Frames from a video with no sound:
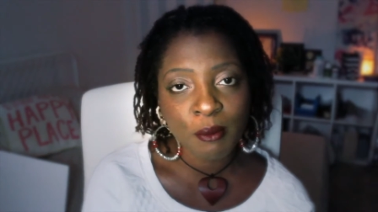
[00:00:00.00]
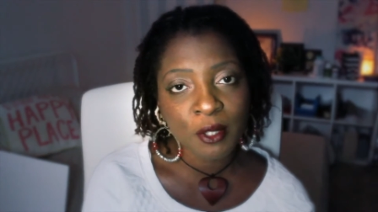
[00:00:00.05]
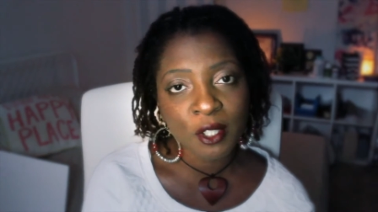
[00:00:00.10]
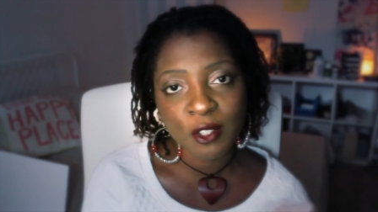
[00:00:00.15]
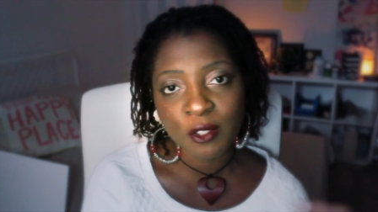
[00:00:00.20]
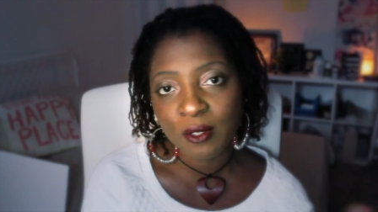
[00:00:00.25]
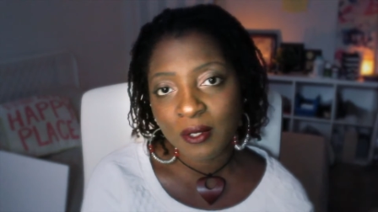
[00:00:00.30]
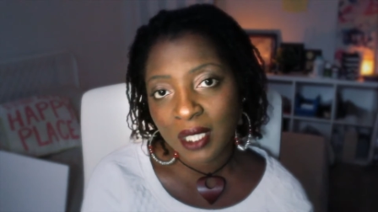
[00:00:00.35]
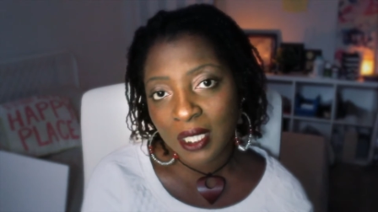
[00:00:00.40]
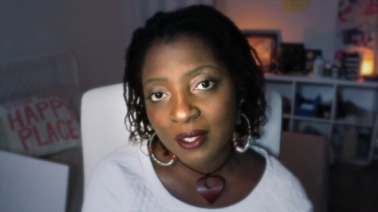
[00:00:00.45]
I'm
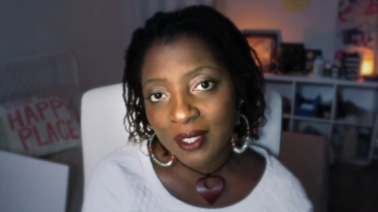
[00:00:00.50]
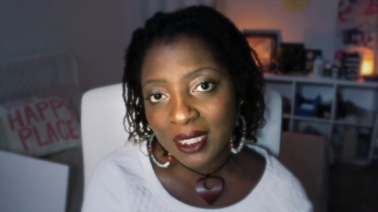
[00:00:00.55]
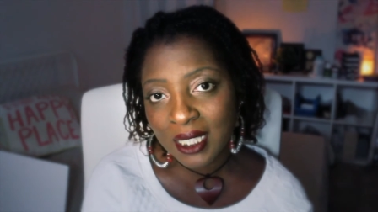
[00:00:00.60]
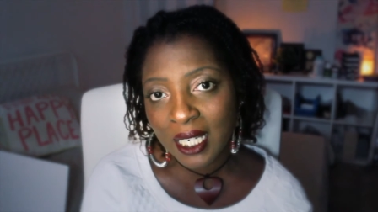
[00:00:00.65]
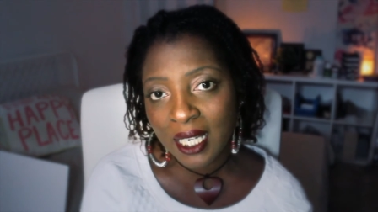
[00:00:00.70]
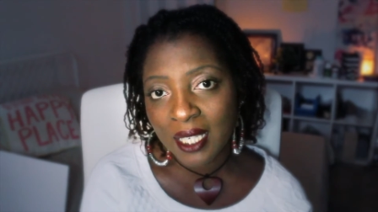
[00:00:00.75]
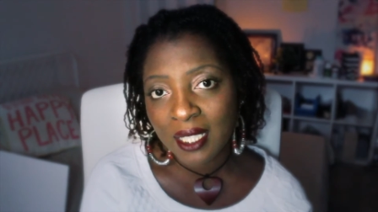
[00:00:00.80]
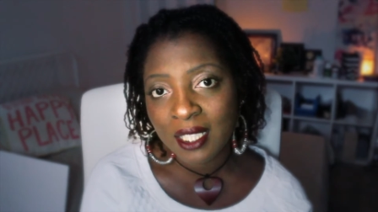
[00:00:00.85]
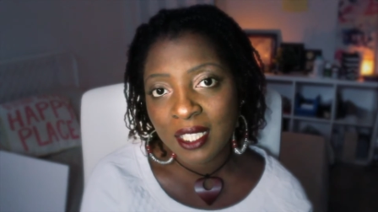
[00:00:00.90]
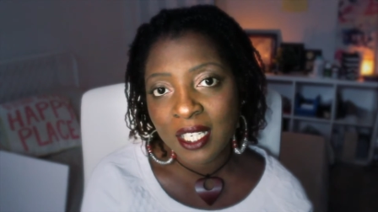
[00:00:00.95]
gonna go
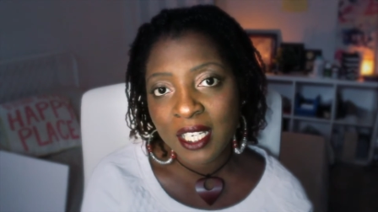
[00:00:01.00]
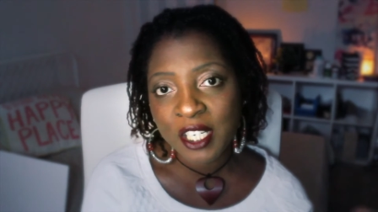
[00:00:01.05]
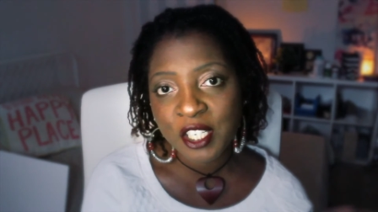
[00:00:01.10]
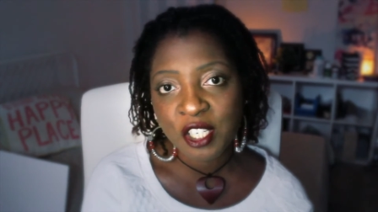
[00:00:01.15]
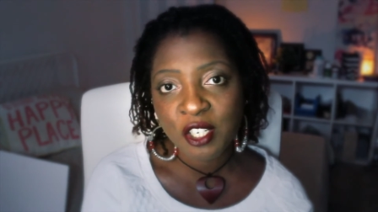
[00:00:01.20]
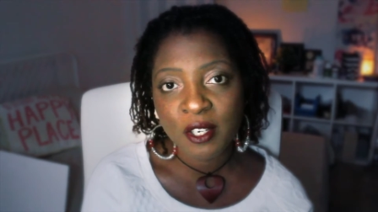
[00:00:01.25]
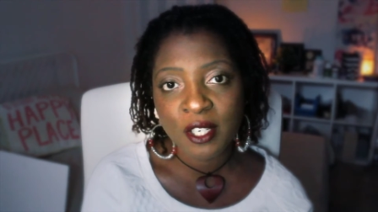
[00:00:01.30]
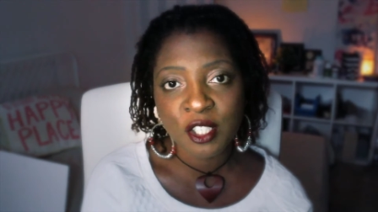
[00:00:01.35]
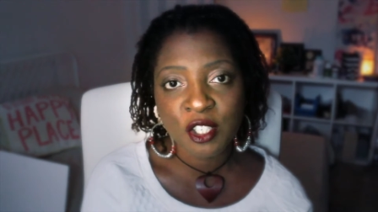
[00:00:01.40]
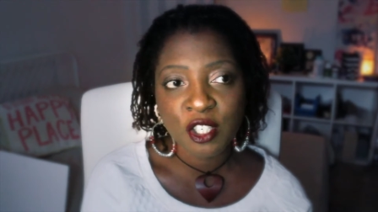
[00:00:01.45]
outside in
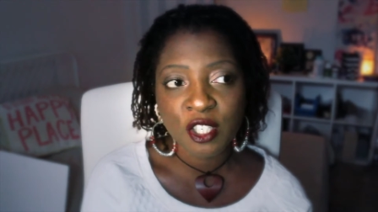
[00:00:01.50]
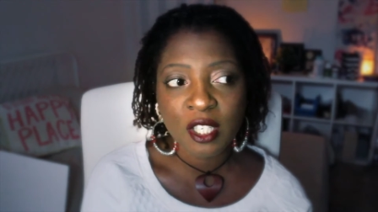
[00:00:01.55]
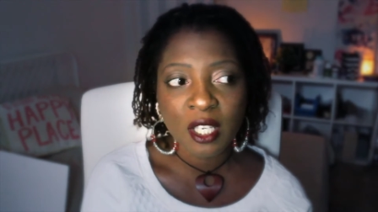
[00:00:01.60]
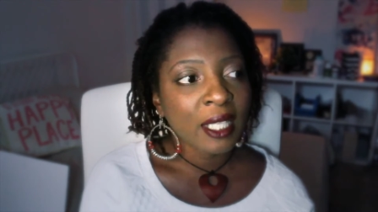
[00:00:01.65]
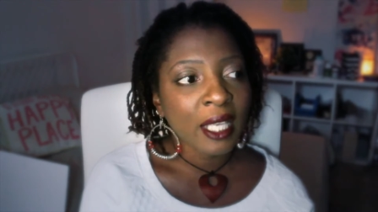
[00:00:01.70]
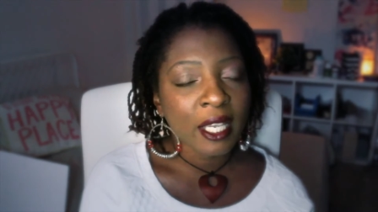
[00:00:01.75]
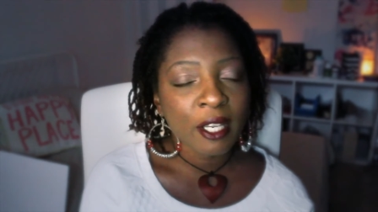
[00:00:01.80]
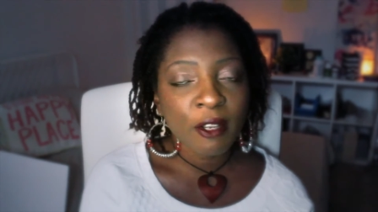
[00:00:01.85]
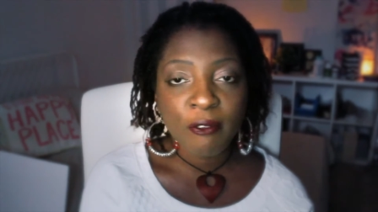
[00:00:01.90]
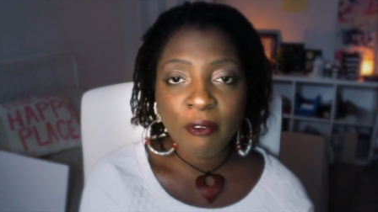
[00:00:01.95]
nature and
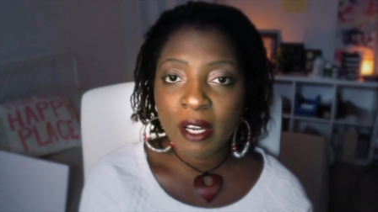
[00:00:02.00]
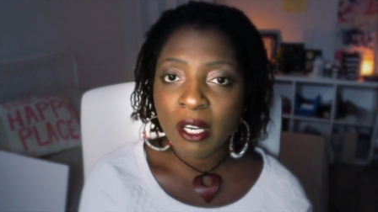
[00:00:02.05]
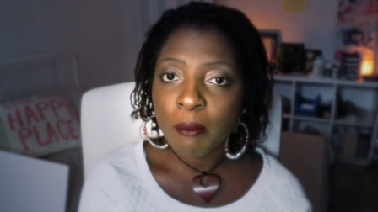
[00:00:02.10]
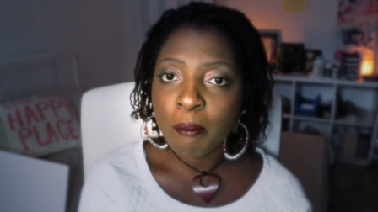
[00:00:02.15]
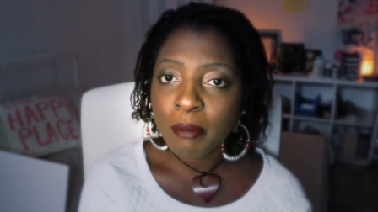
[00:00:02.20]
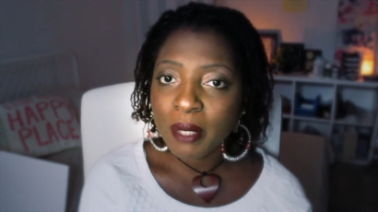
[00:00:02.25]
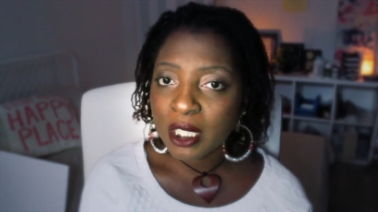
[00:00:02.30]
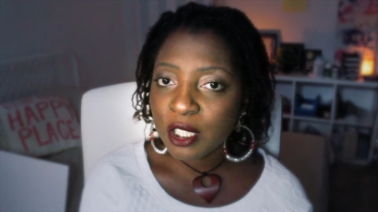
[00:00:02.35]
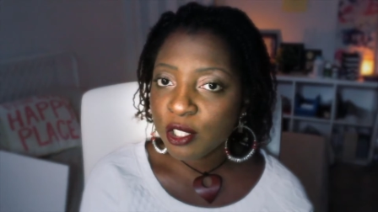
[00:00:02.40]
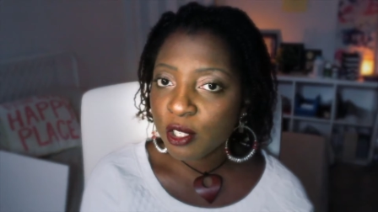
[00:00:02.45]
just take
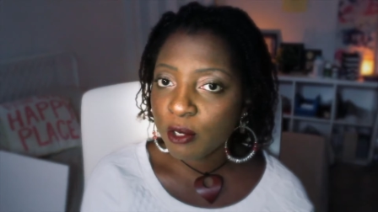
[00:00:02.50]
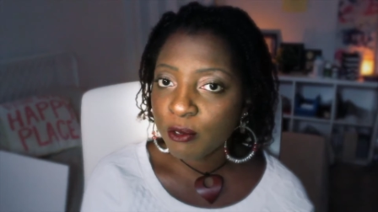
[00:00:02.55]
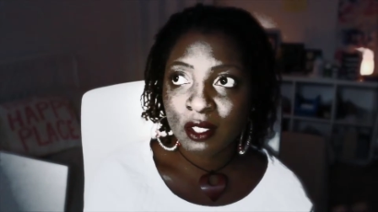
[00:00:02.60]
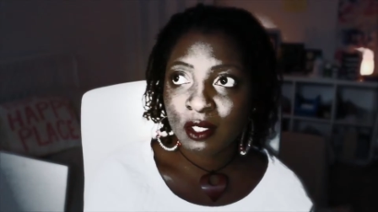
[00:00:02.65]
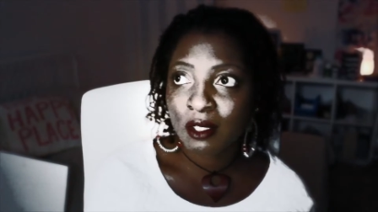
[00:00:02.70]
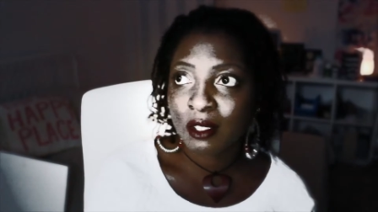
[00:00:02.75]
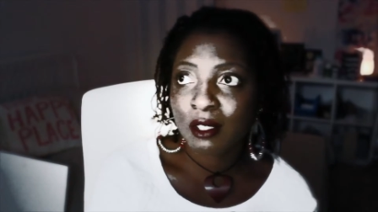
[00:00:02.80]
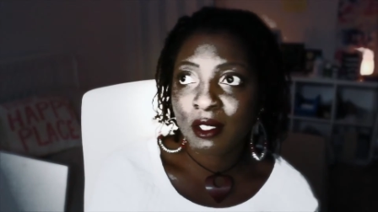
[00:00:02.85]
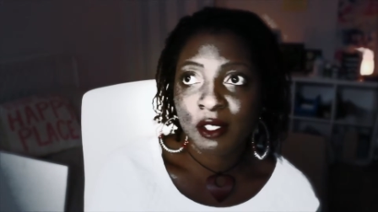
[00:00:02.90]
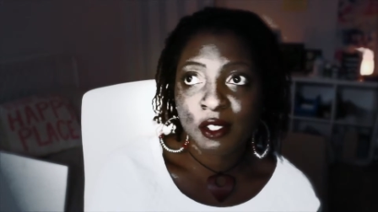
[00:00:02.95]
random
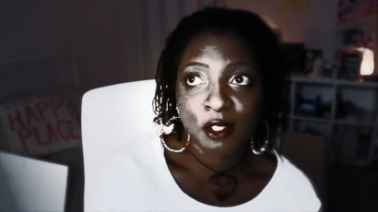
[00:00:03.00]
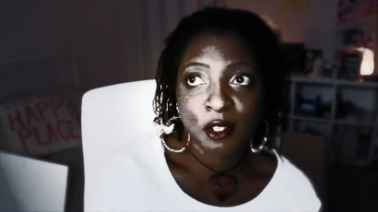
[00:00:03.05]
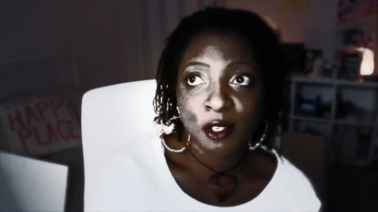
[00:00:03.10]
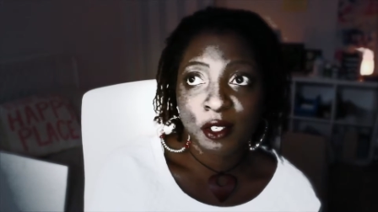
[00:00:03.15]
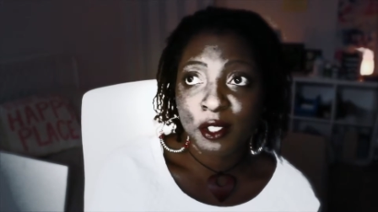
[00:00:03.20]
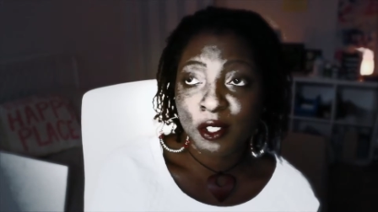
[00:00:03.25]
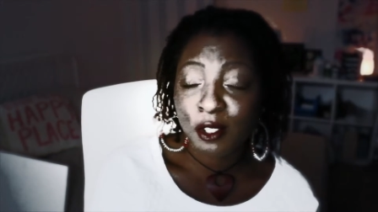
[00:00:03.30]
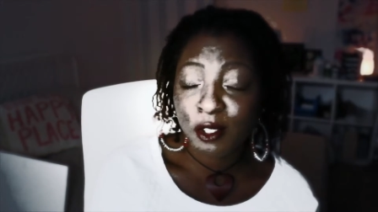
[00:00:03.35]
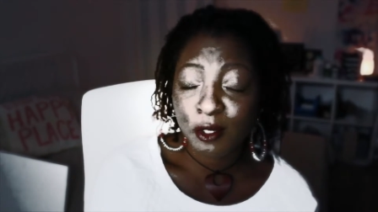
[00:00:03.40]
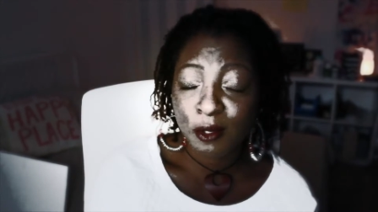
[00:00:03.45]
pictures. Just
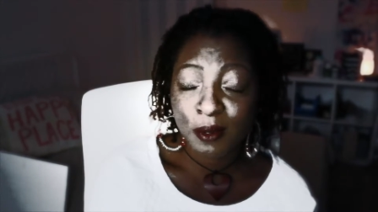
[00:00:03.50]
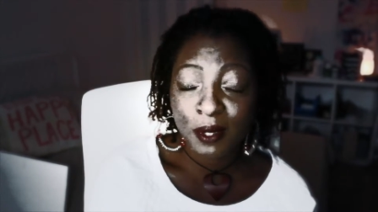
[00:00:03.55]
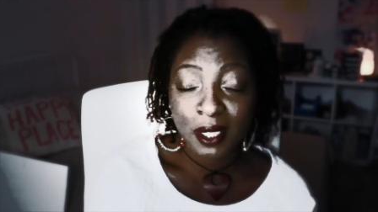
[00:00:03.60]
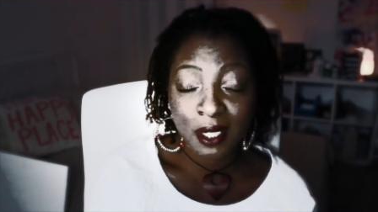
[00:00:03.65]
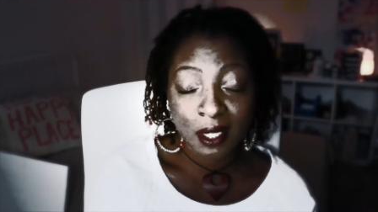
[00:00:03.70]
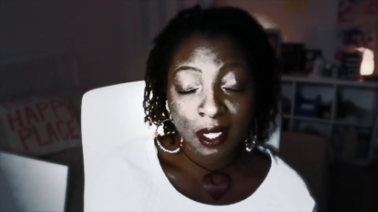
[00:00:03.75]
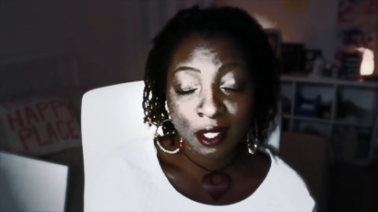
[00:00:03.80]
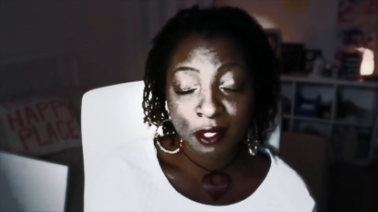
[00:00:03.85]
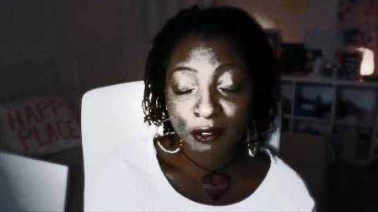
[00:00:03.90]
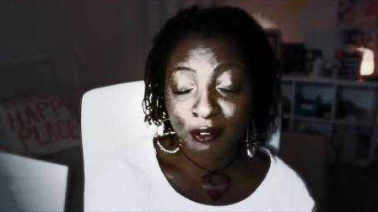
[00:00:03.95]
started
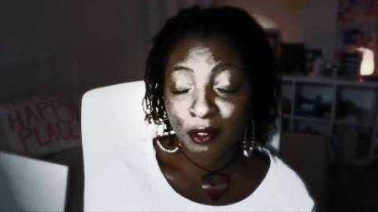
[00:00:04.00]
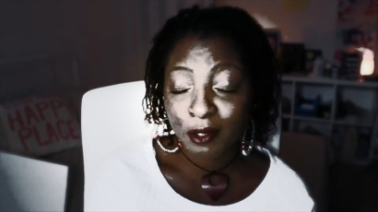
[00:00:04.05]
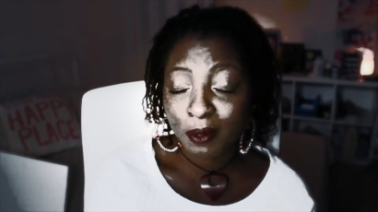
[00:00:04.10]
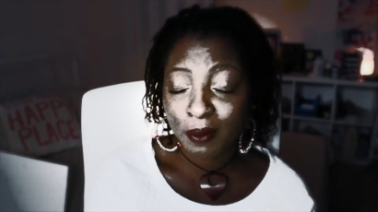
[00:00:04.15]
snowing out of